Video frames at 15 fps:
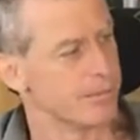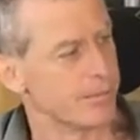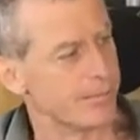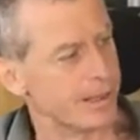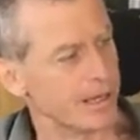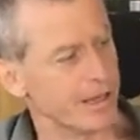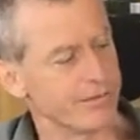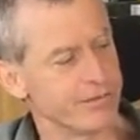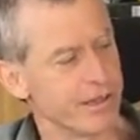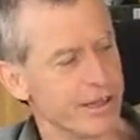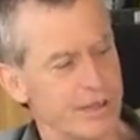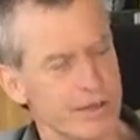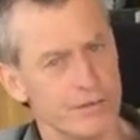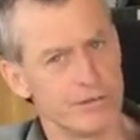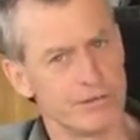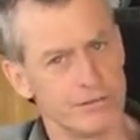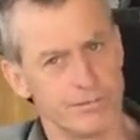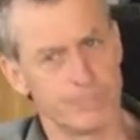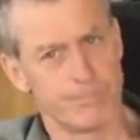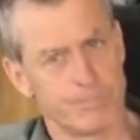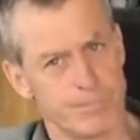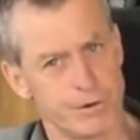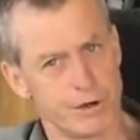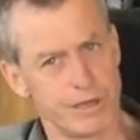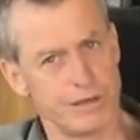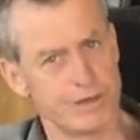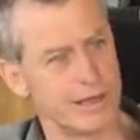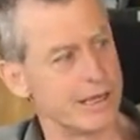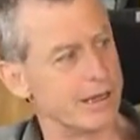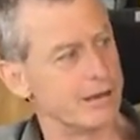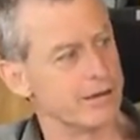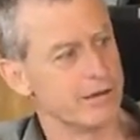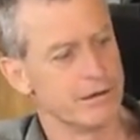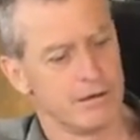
But my left hand's pretty tight.